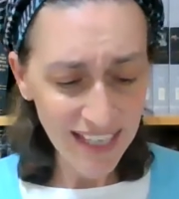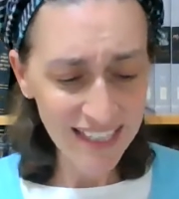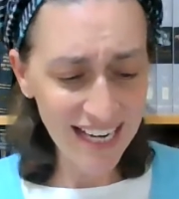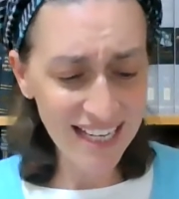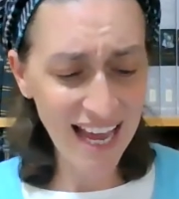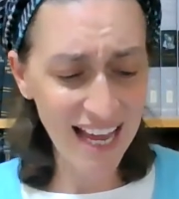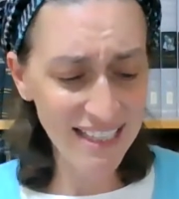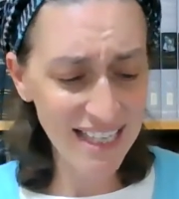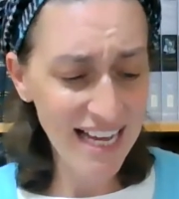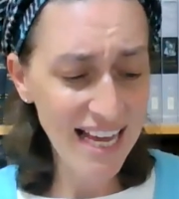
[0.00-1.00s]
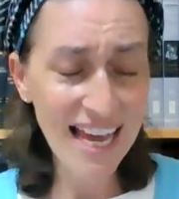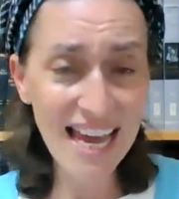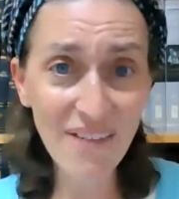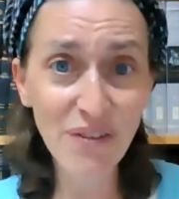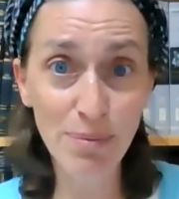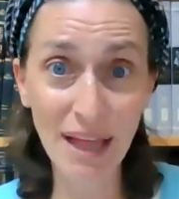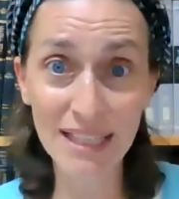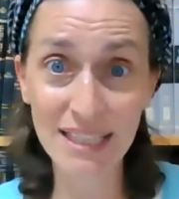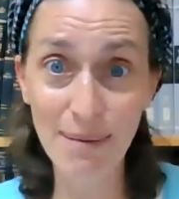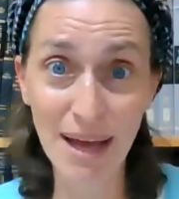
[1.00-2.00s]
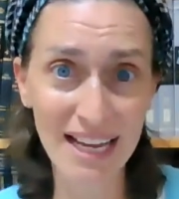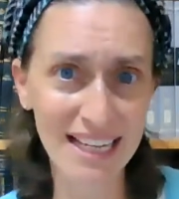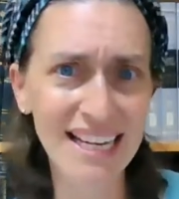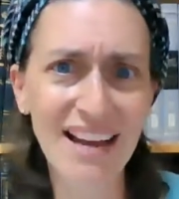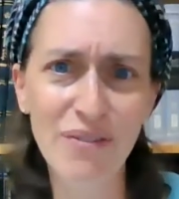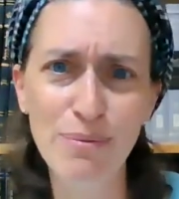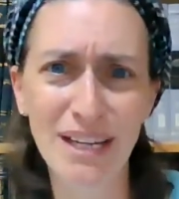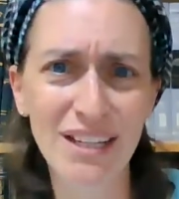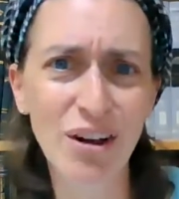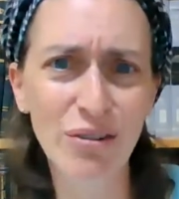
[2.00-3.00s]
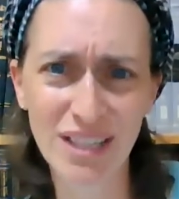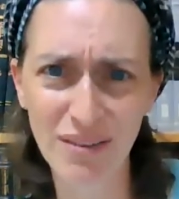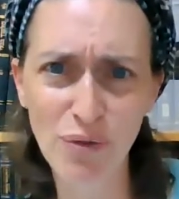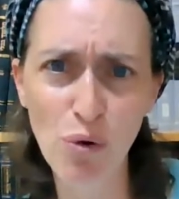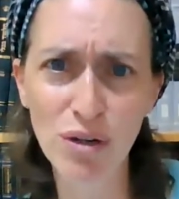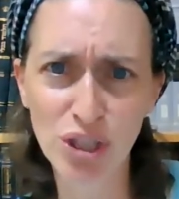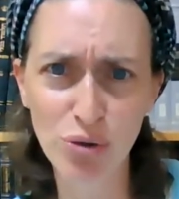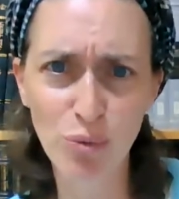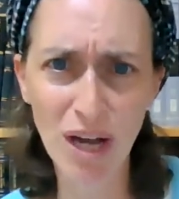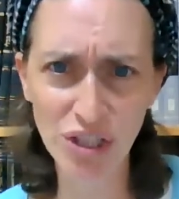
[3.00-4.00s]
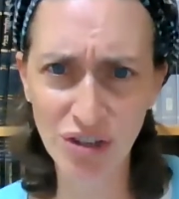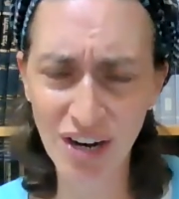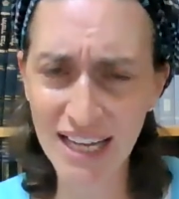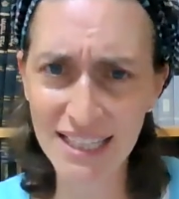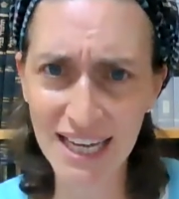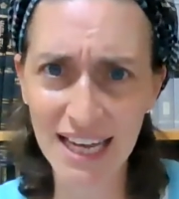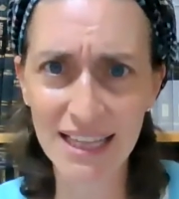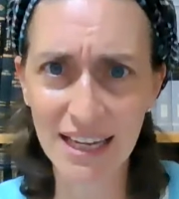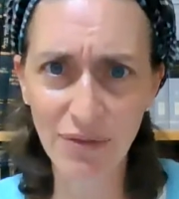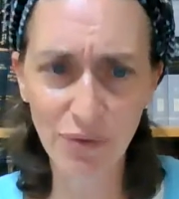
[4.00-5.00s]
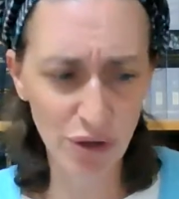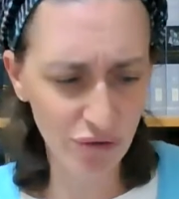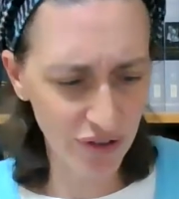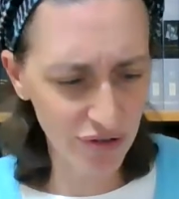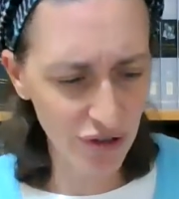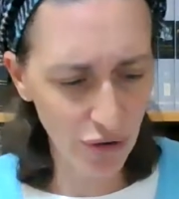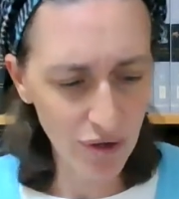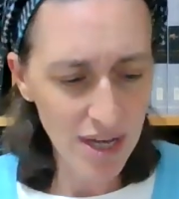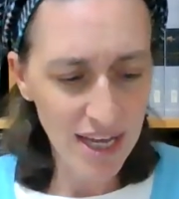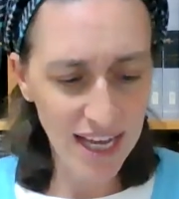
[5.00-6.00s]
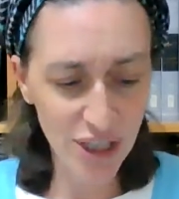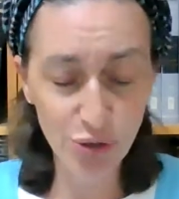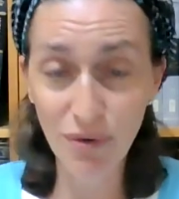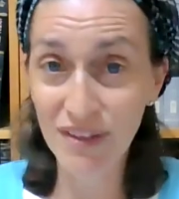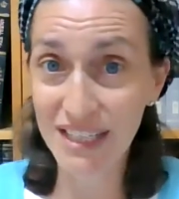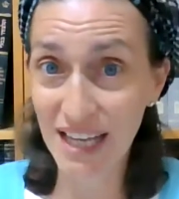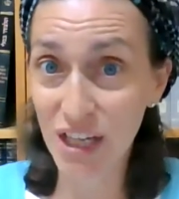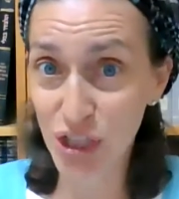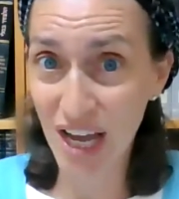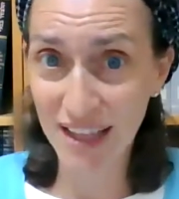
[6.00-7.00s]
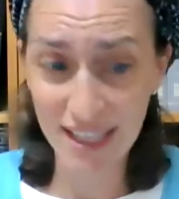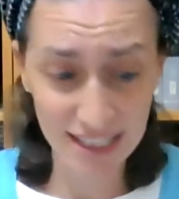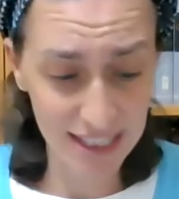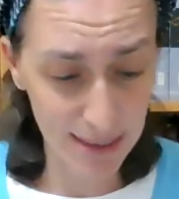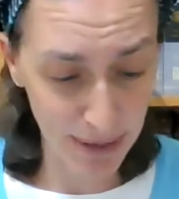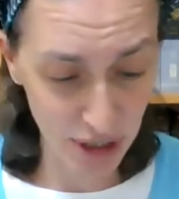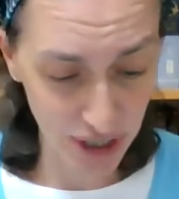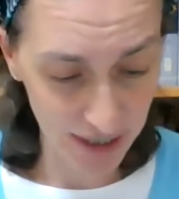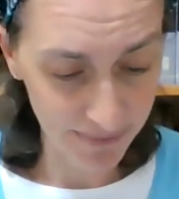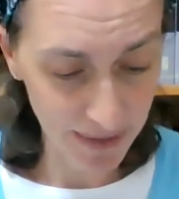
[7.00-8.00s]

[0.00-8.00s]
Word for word: In any case, if you plan to come back and eat, everybody knows that, of course, you washed your hands again, and therefore there's no issue of this hashad, this suspicion.